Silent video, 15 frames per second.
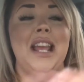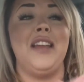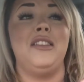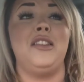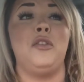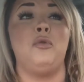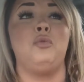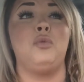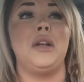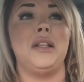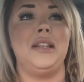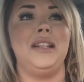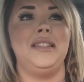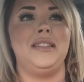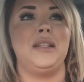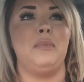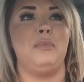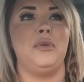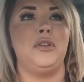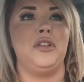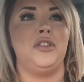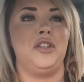and they're really
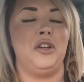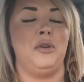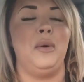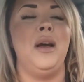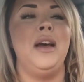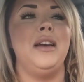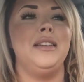simple to do.